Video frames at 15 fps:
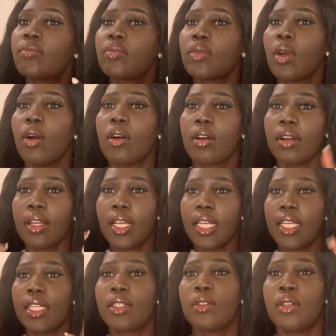Okay,
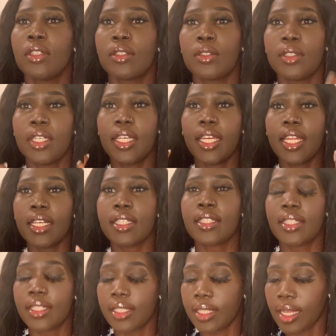let's go to the
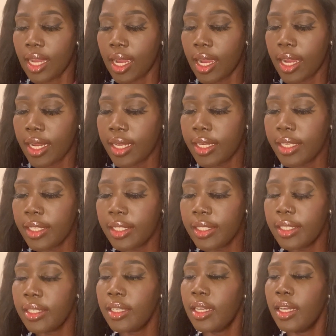next eyelash.